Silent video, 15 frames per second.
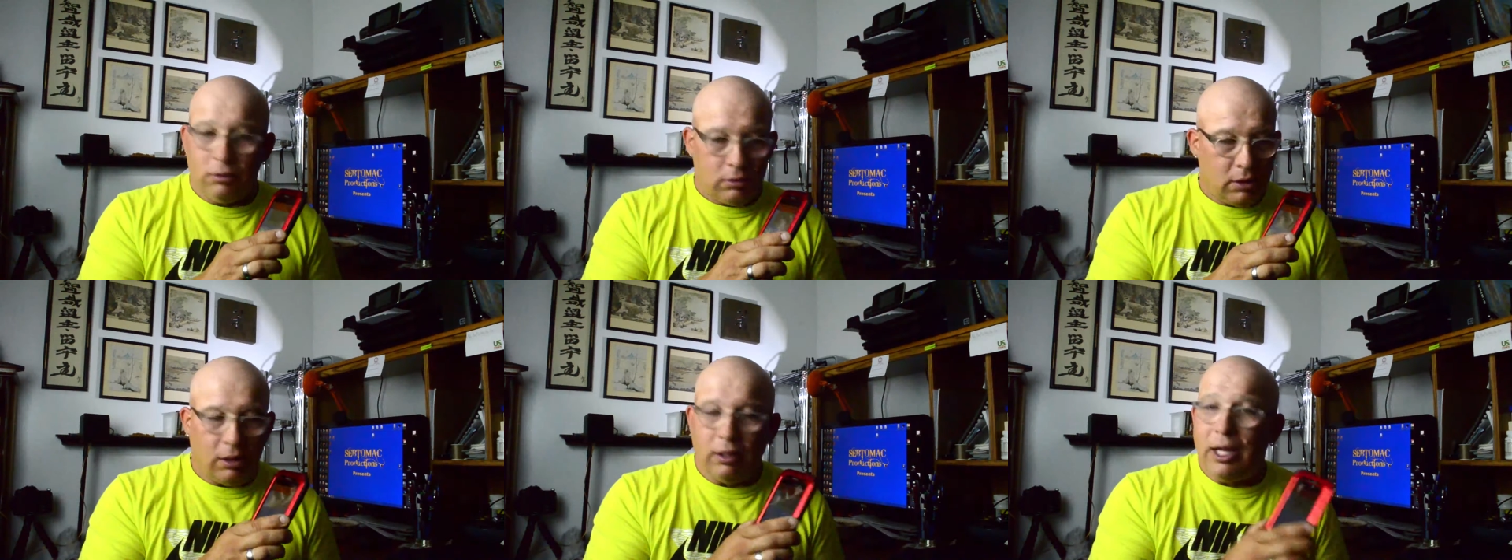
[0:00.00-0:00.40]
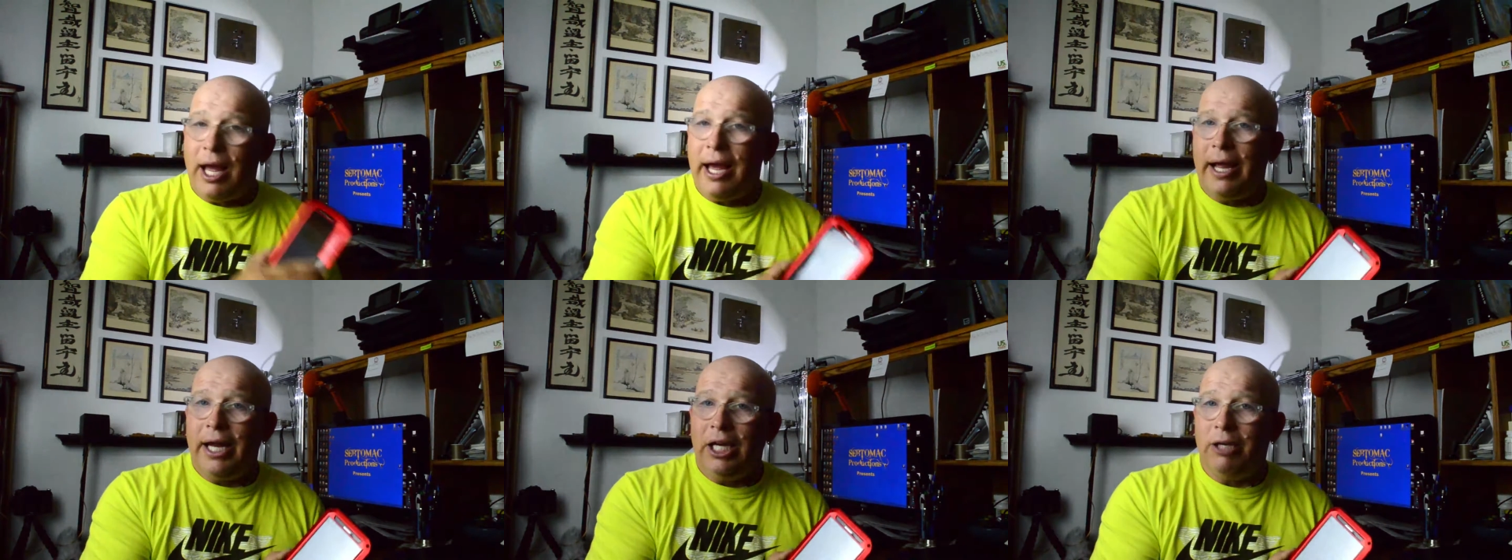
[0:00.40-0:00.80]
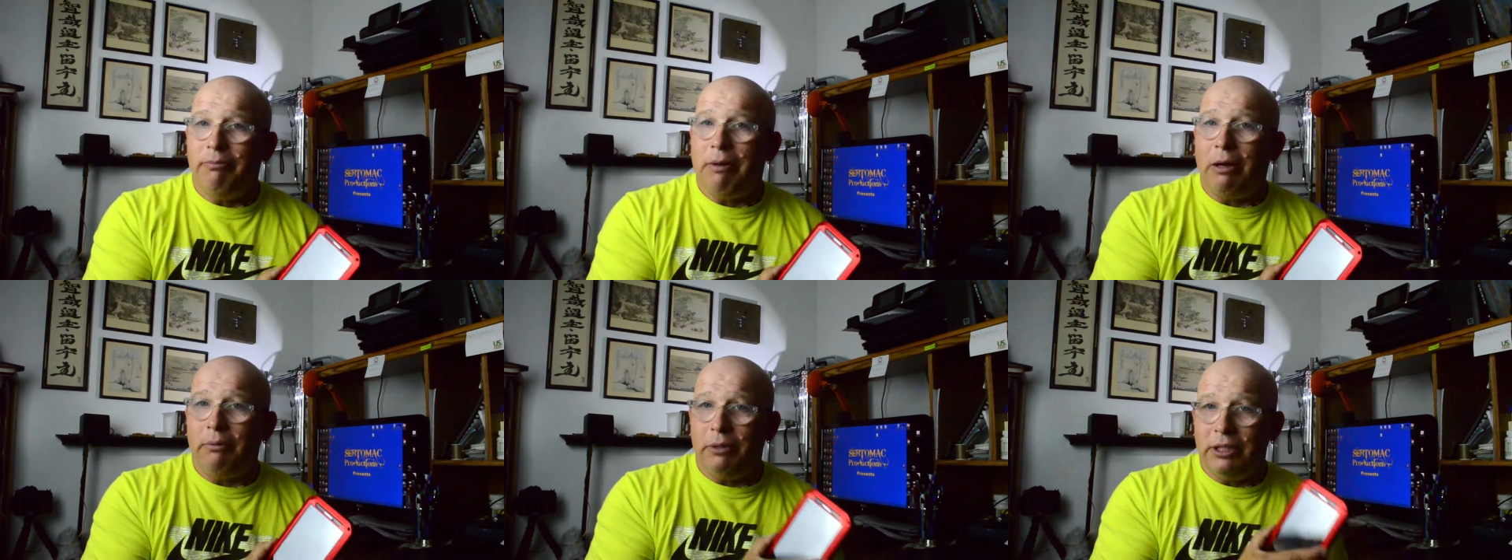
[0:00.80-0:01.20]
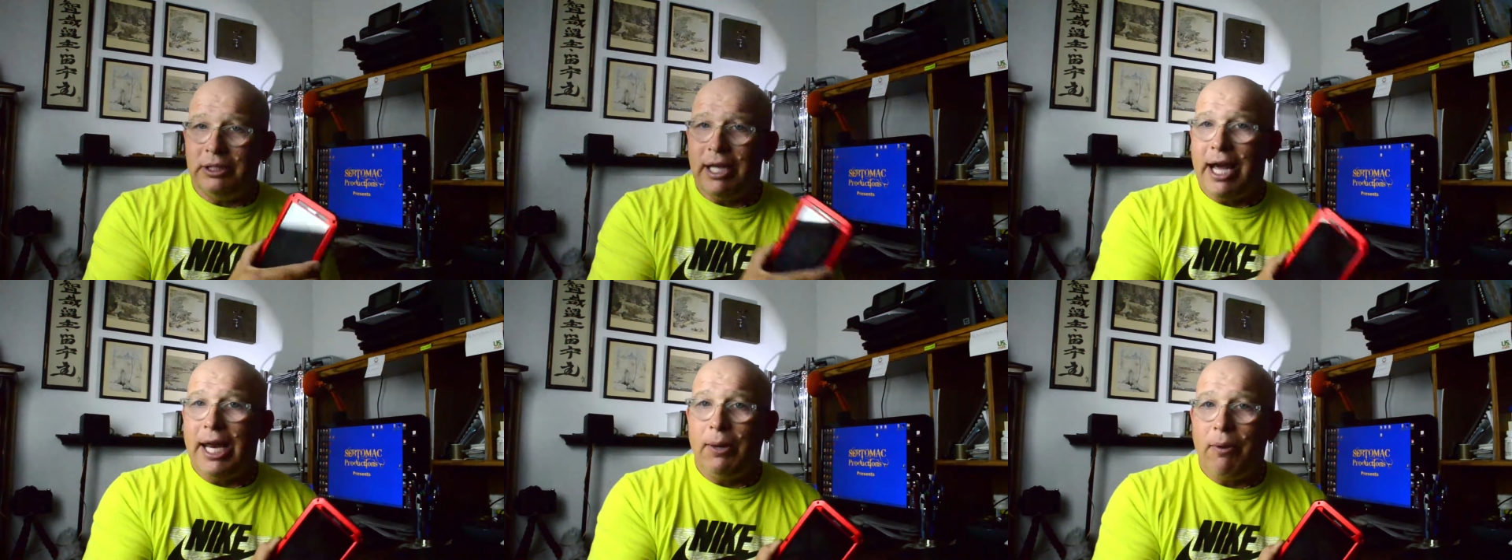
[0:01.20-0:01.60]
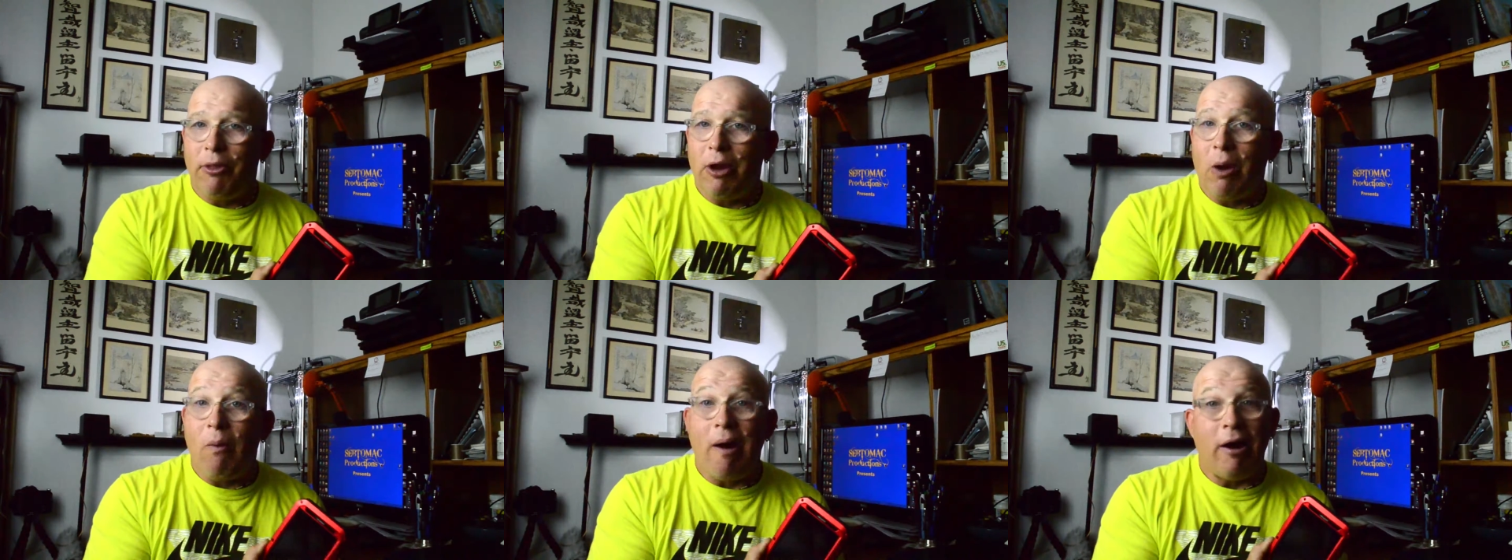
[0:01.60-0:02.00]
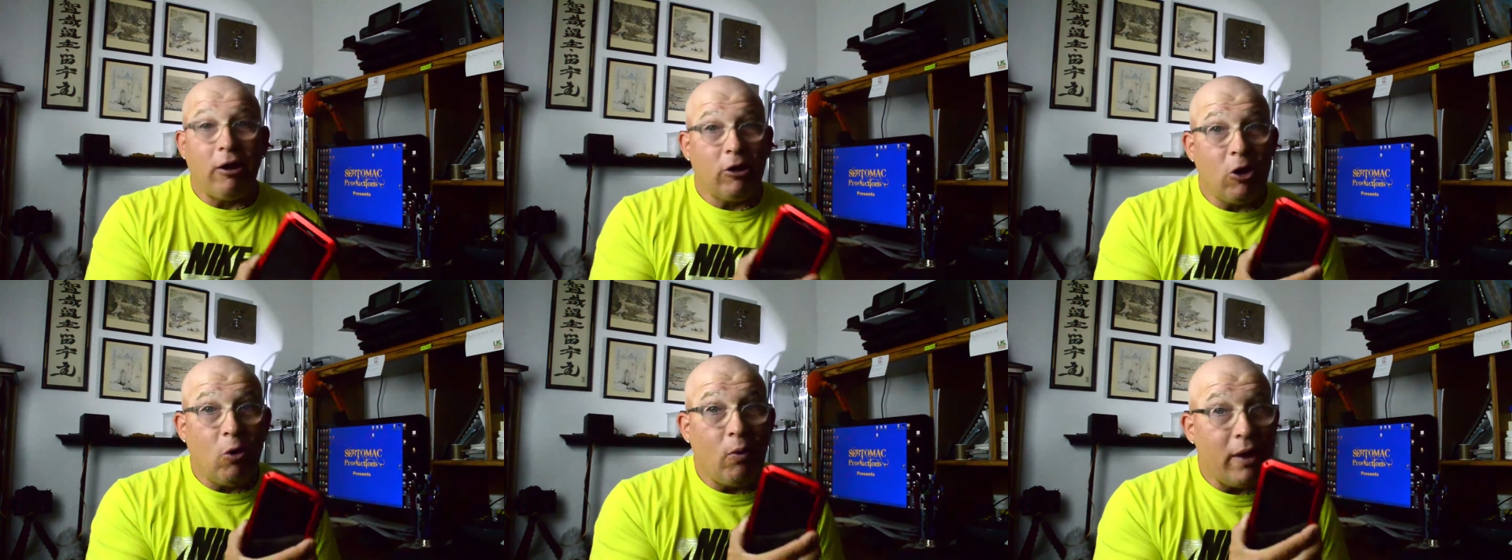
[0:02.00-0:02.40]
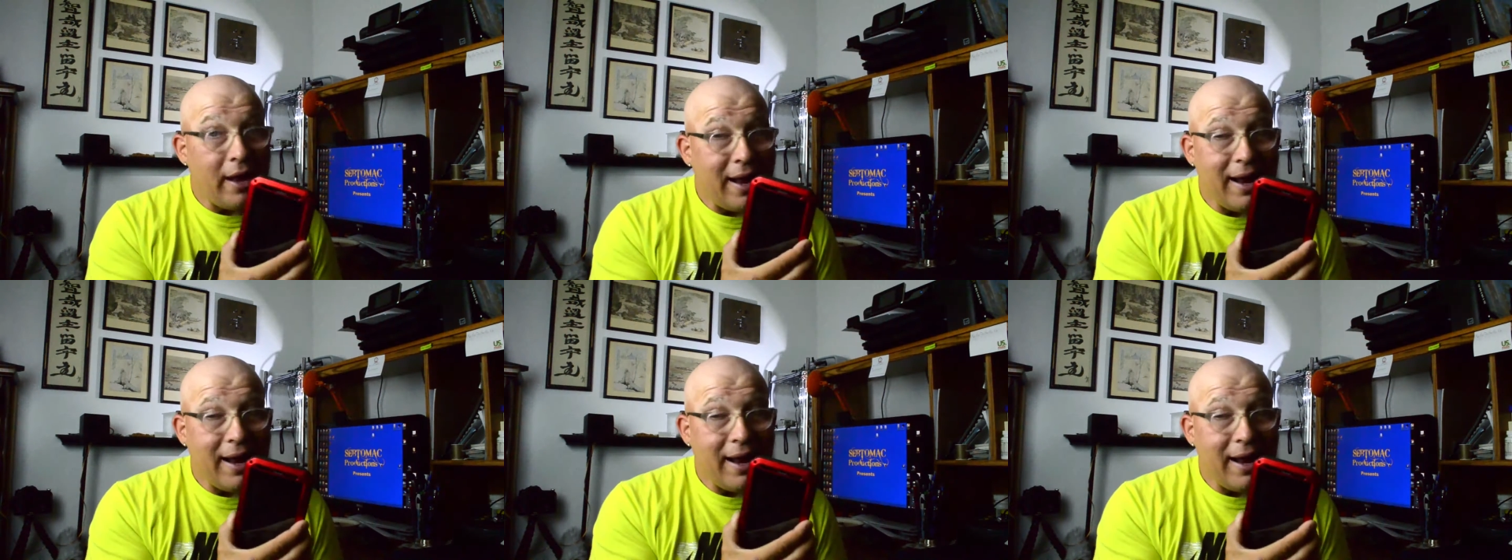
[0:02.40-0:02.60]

line about deciding whether I wanted to go